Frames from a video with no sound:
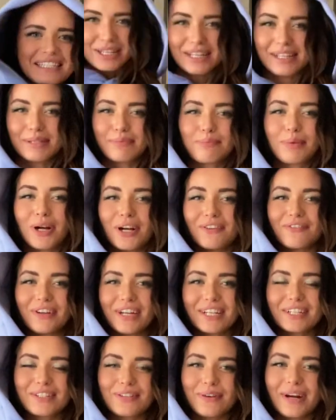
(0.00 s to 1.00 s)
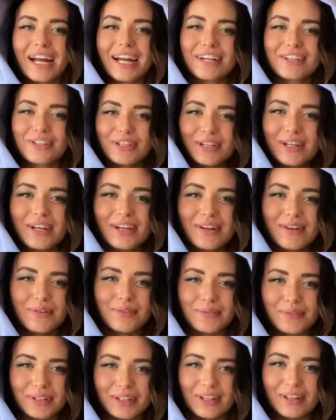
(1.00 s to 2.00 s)
It's perfect. So I actually
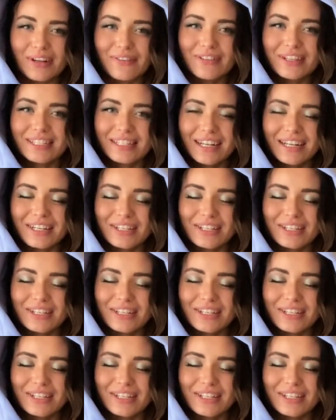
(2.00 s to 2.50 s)
really love this set.